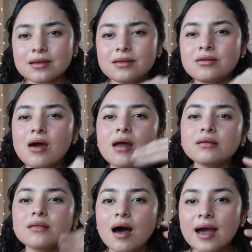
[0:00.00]
not
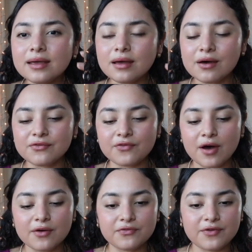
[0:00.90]
a lot
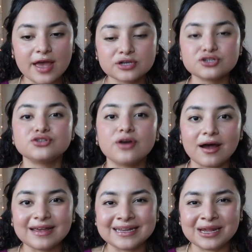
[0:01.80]
of
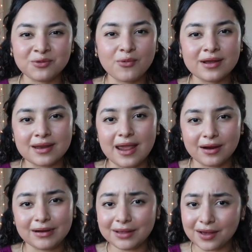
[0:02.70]
extra in one
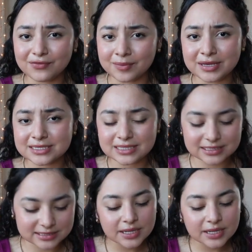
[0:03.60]
area, if that makes sense.